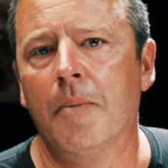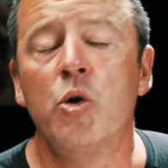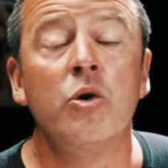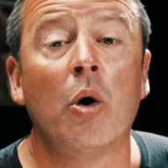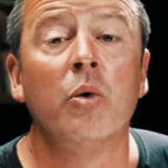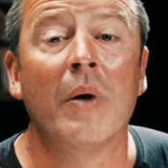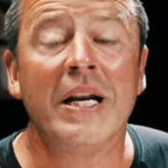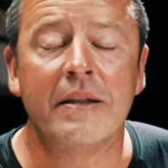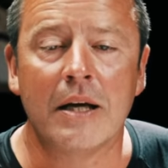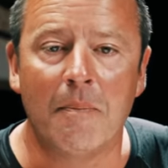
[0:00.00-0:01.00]
who you don't know
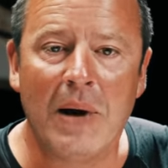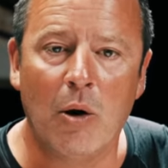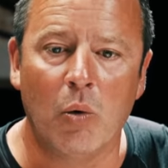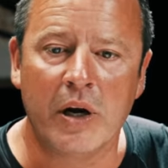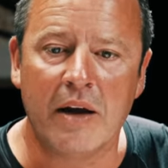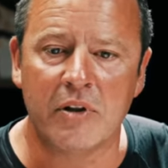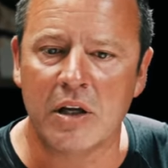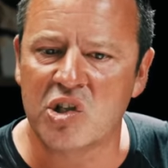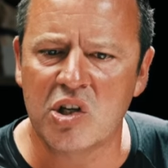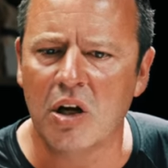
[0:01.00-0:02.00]
anything about, whatever,
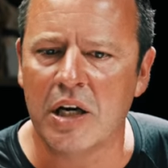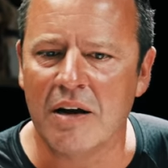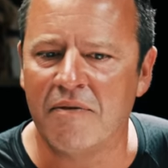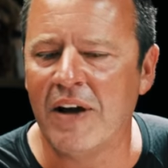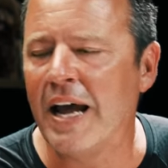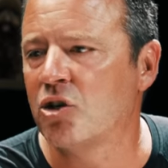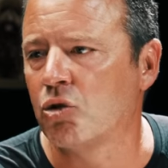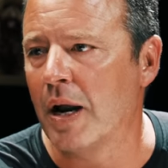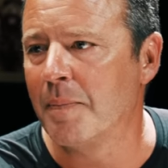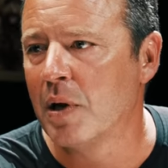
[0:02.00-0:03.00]
then certainly a vet
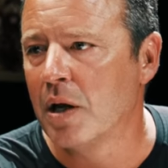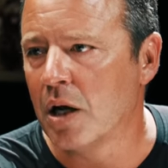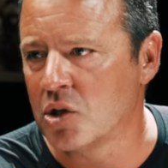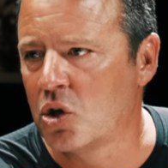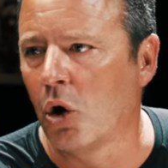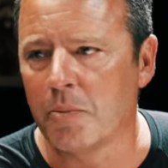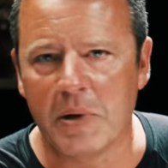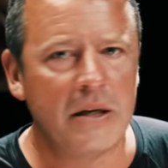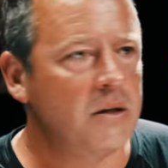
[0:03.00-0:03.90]
trip has got to be,